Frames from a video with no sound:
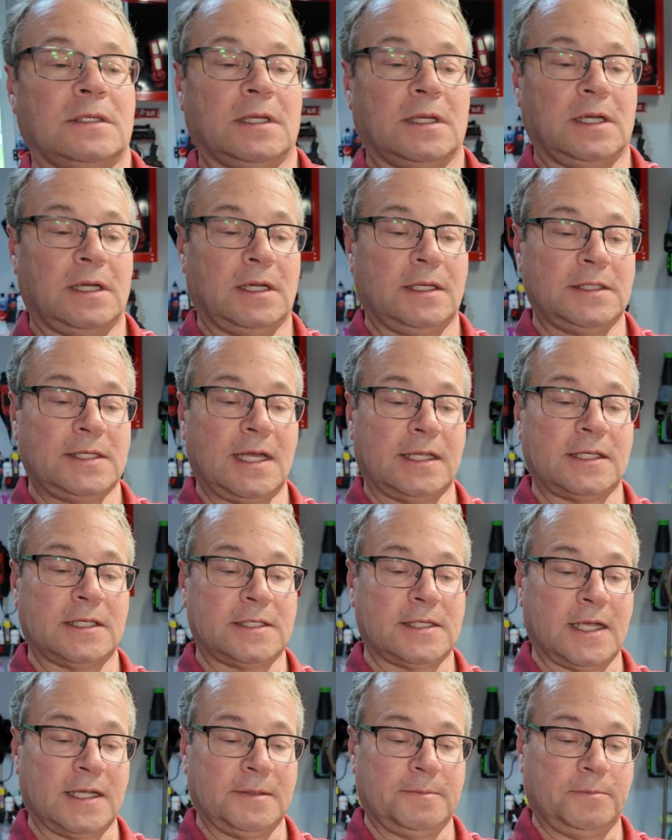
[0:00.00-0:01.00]
It's got
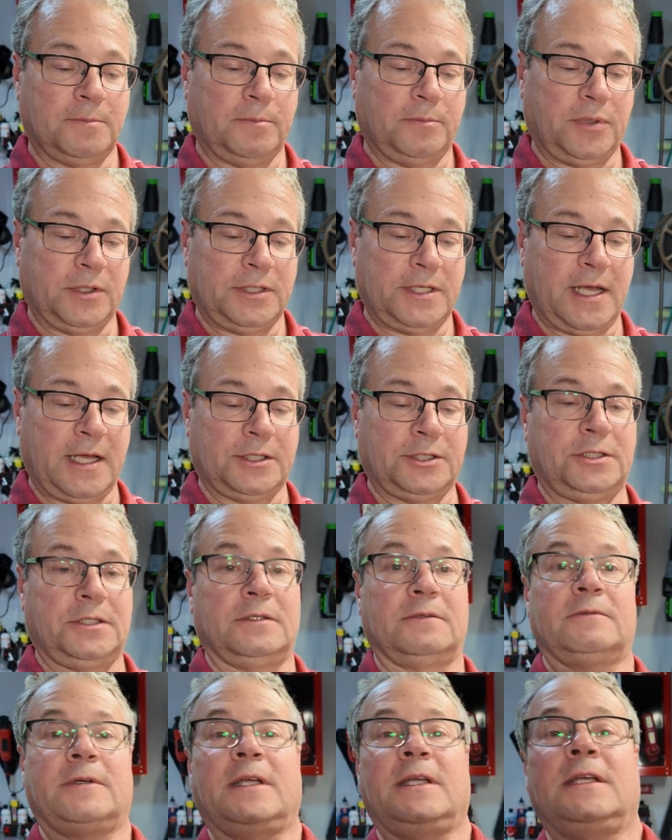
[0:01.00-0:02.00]
this like
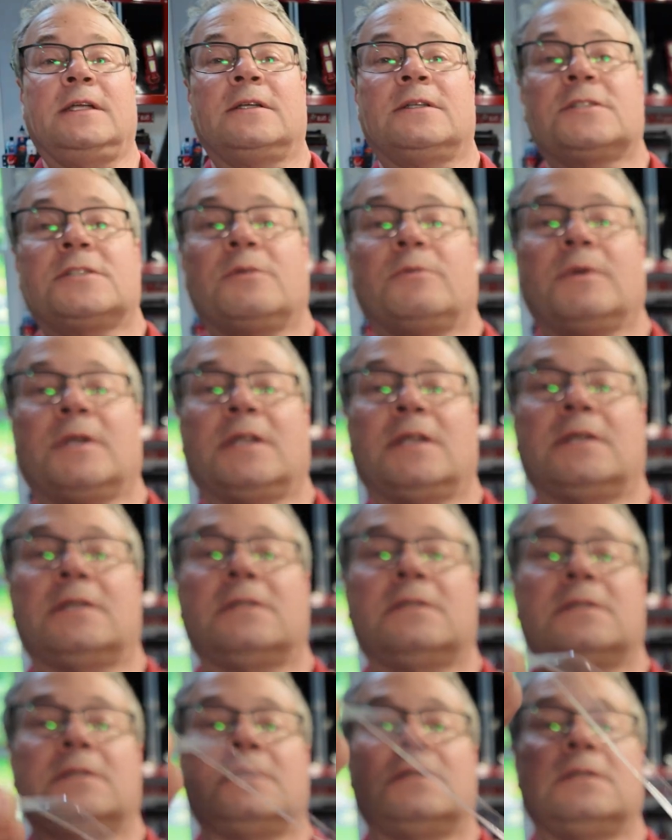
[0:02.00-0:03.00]
protection right here, so we're gonna
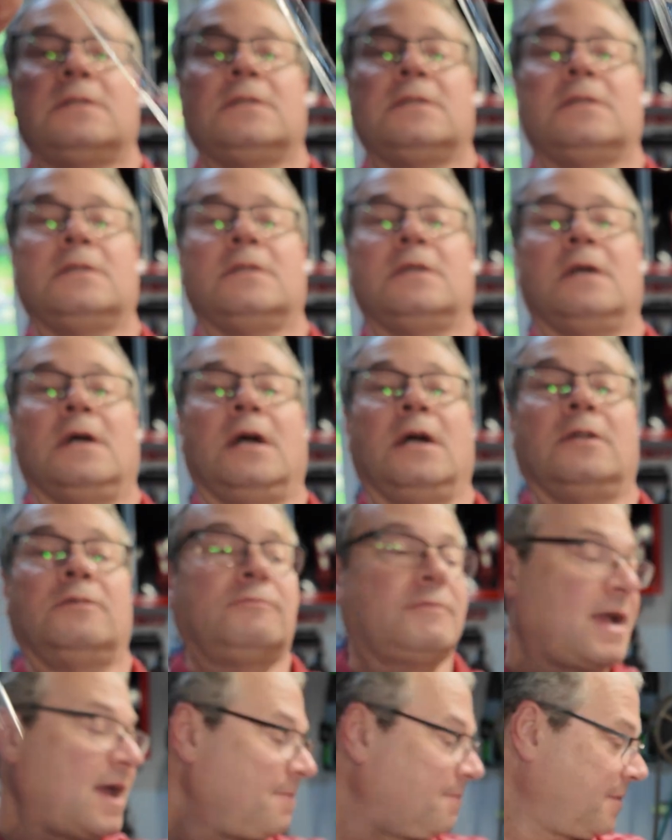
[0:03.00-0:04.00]

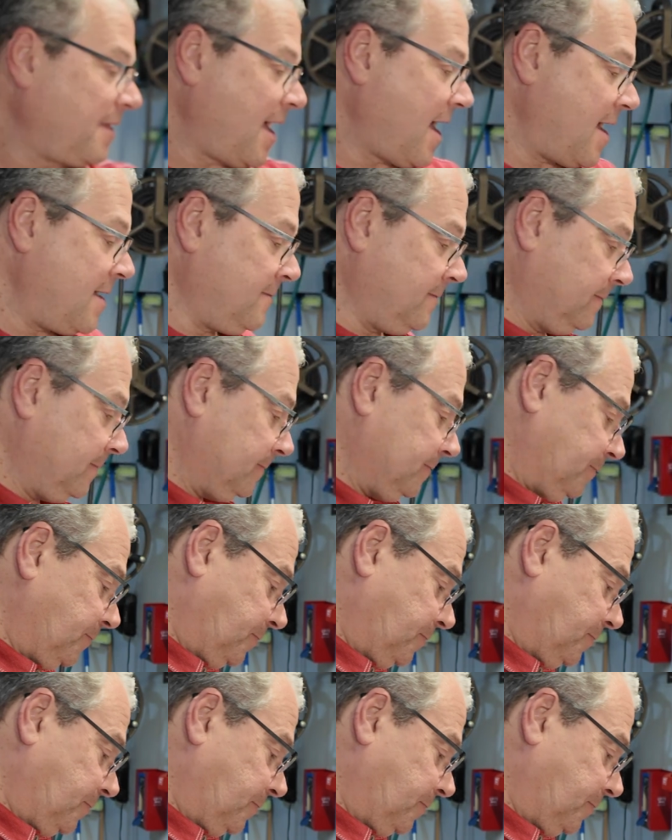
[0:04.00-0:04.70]
unwrap that,